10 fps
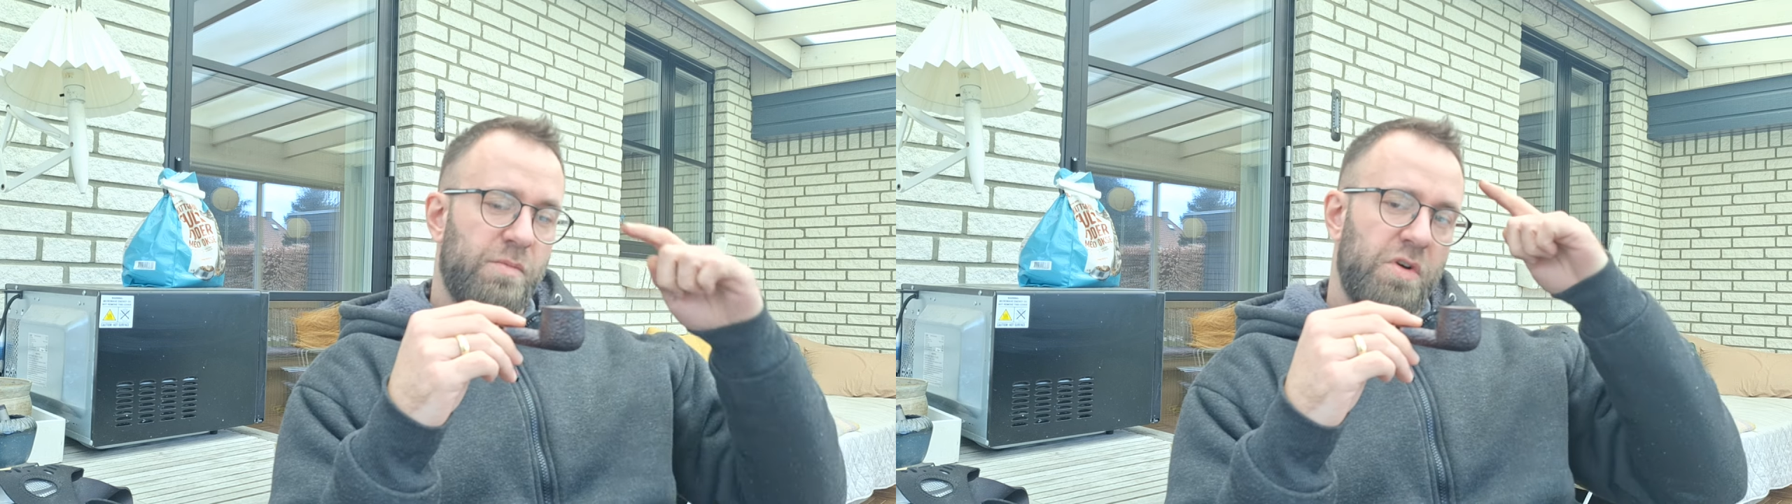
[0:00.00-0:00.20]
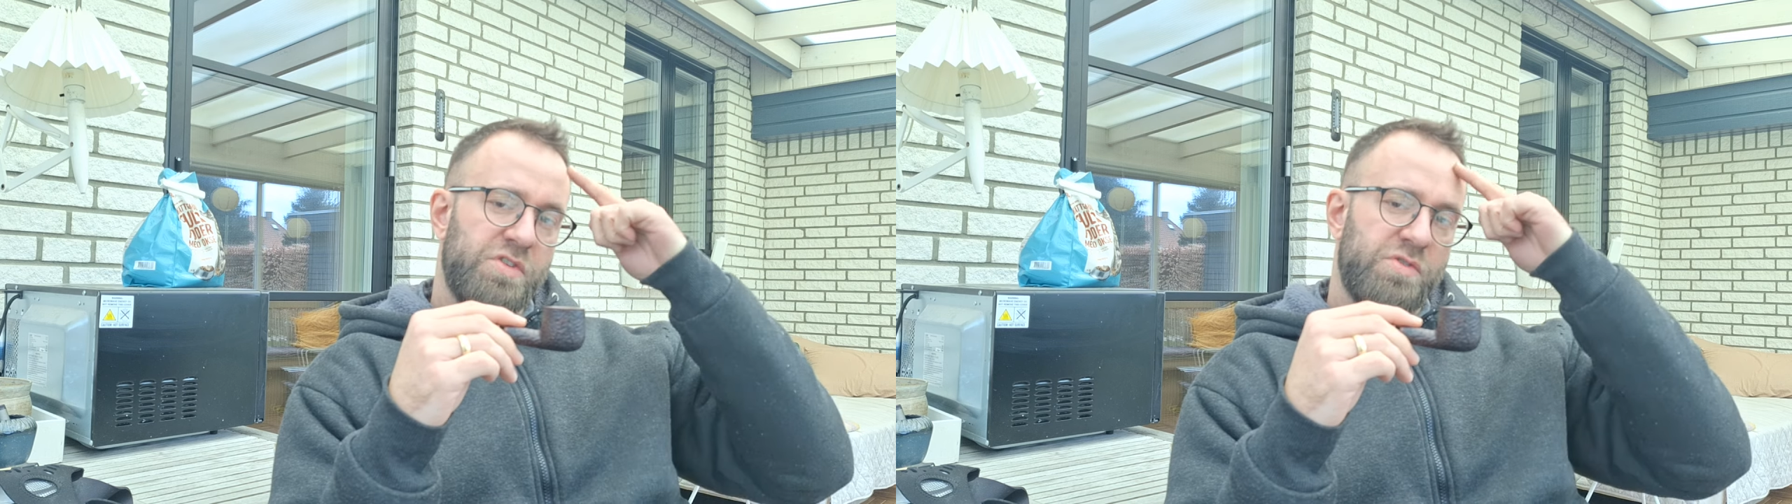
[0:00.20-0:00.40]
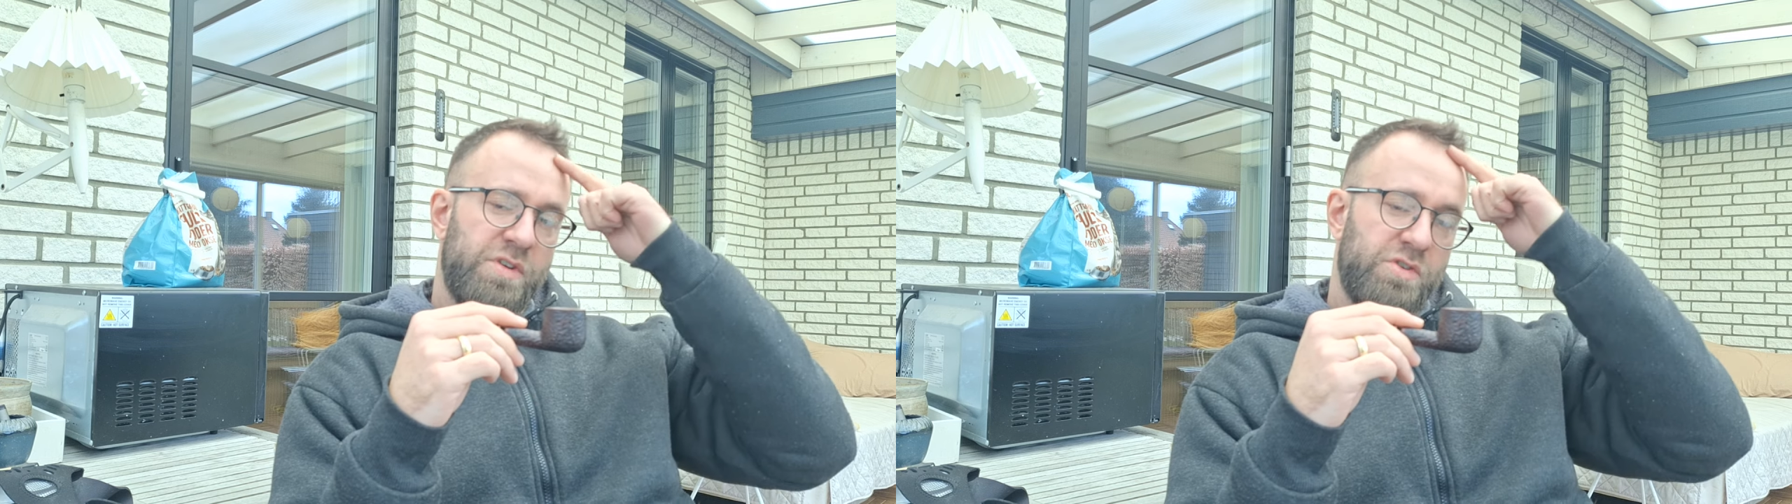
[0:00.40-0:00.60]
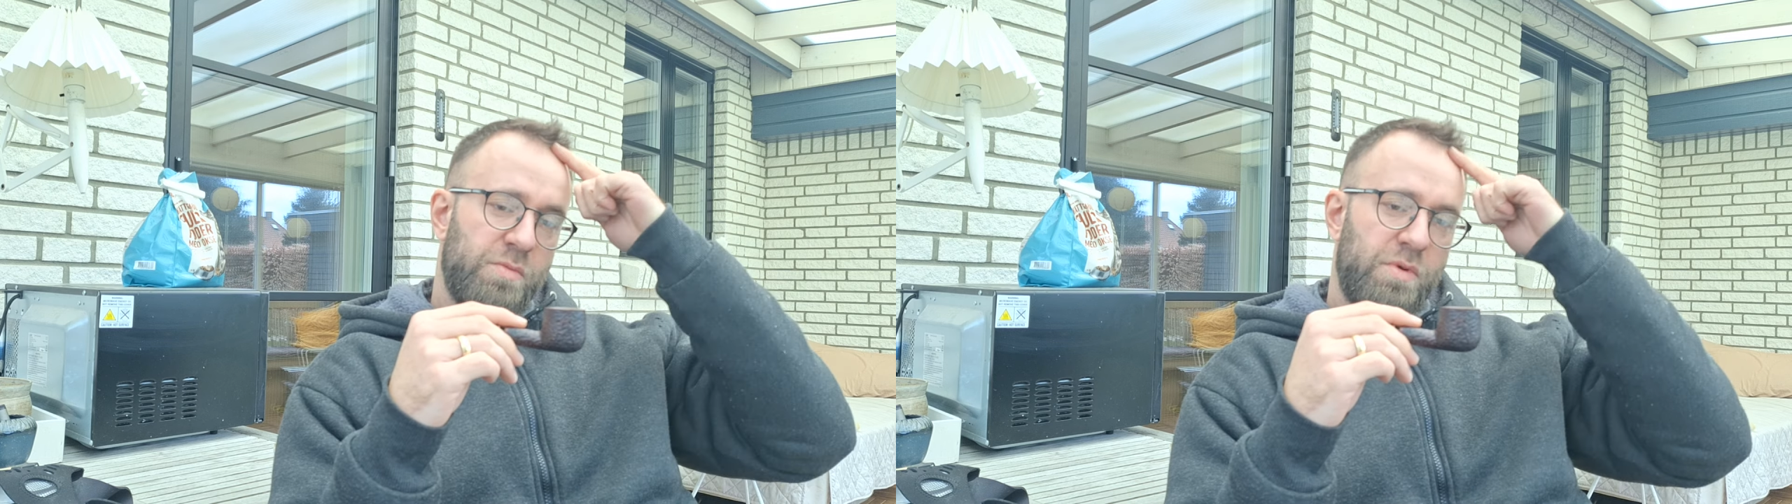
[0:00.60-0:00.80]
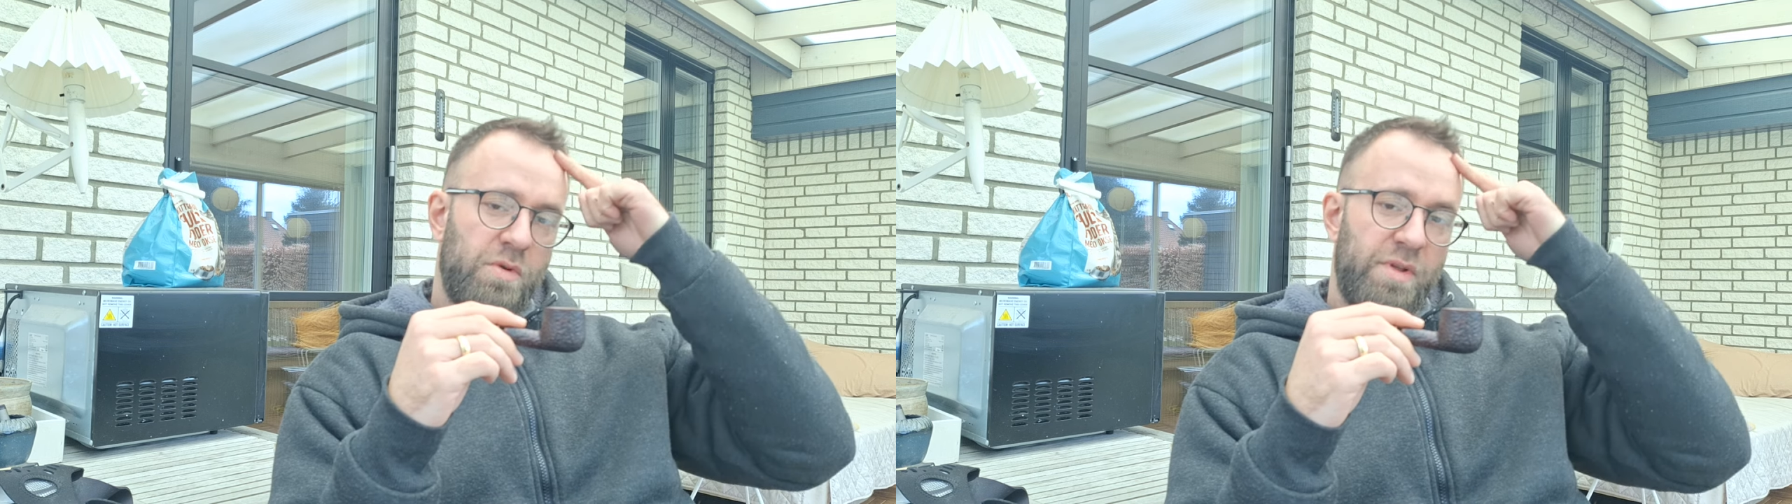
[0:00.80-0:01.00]
moisture in your
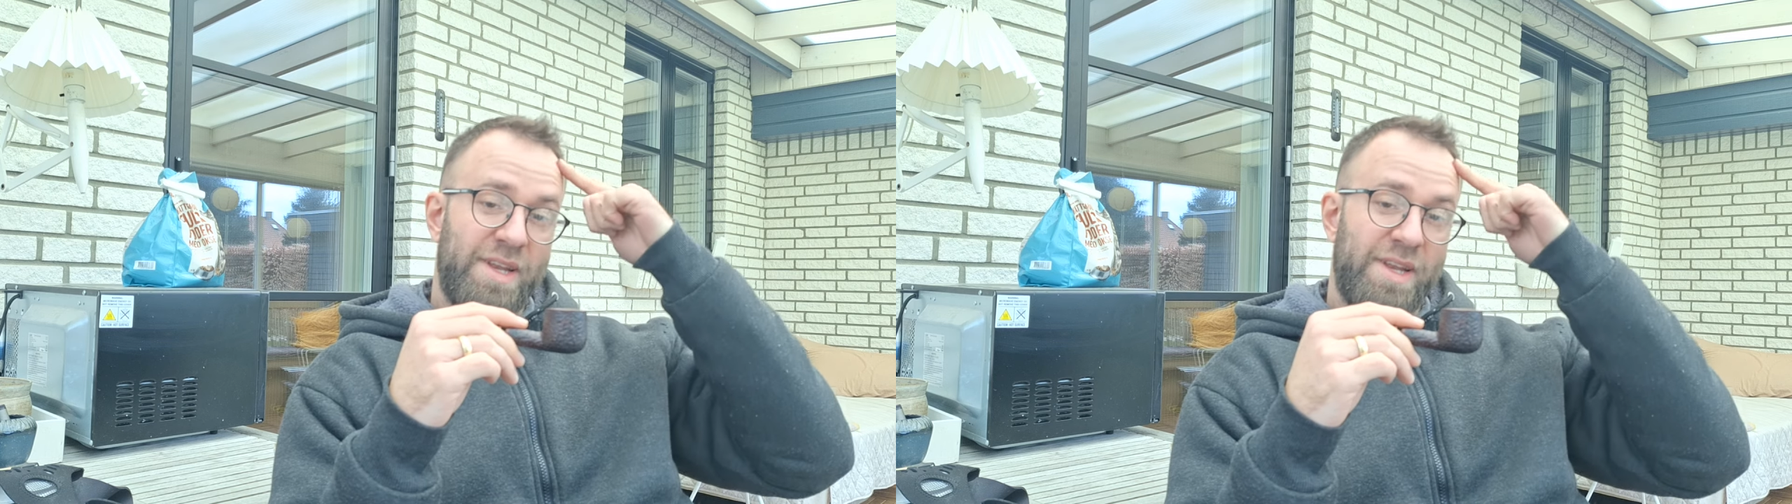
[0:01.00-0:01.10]
bowl,